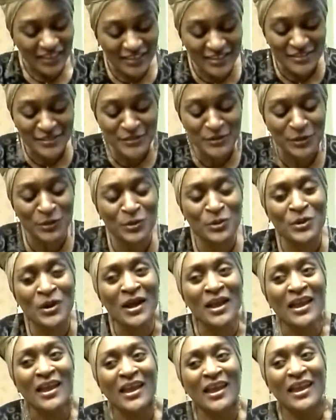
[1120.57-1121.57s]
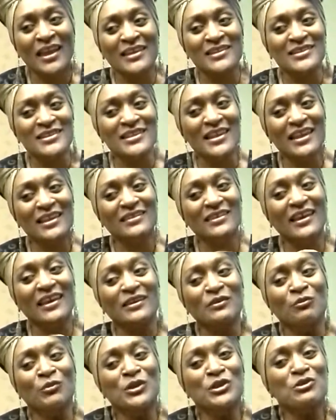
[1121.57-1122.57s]
And so it's saying
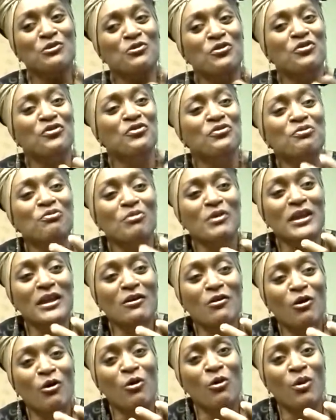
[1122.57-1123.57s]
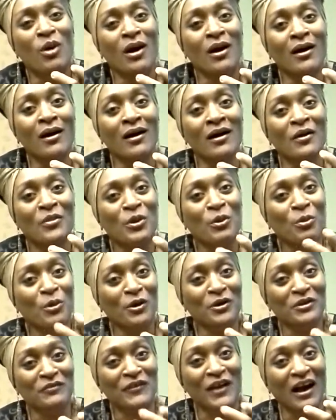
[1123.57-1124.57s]
that when you thrill the
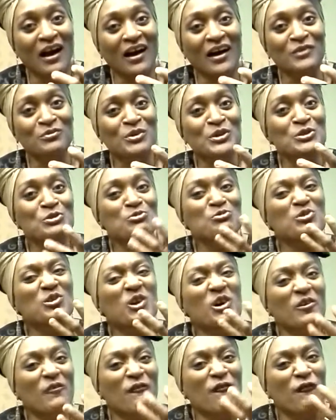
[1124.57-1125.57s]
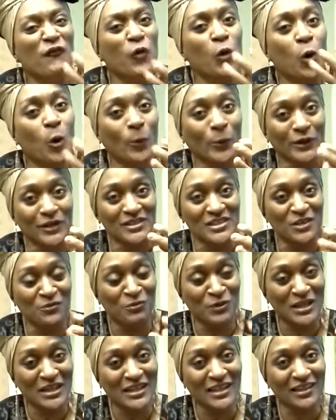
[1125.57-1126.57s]
Word of God, when you look forward to
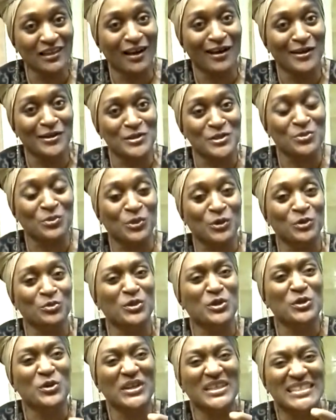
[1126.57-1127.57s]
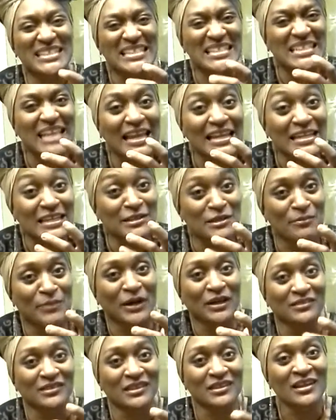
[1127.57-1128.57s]
reading God's Word, when you're excited
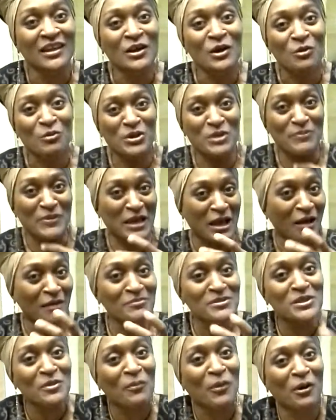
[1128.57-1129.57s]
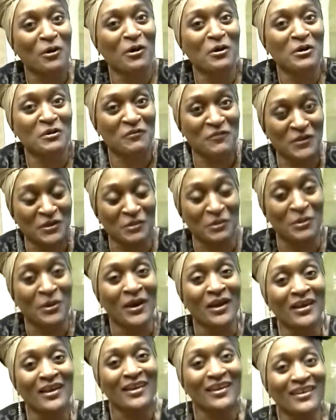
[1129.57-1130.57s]
about it, when it becomes a part of you,
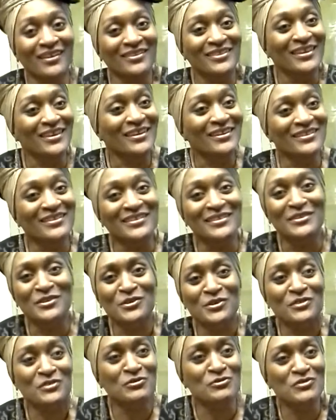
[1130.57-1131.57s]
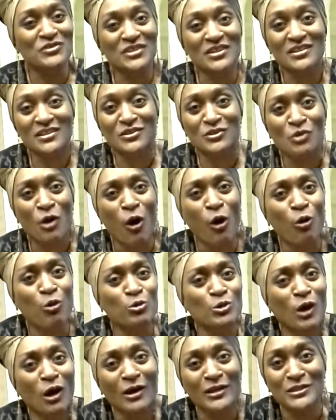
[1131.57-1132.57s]
then you, you just, you
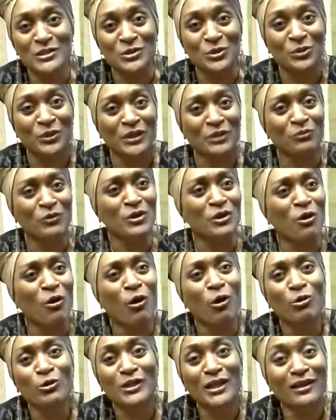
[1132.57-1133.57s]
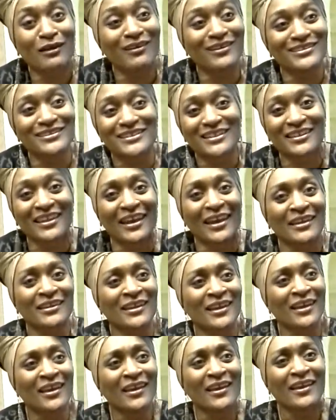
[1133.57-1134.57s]
hold on to it. And when you're holding on to
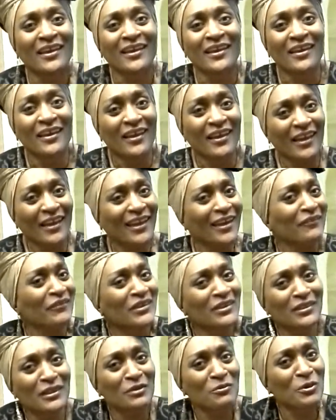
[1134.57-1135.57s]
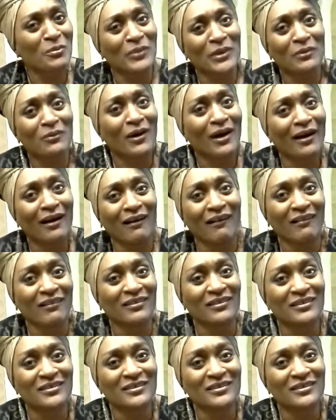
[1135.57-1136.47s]
that, everything will be well.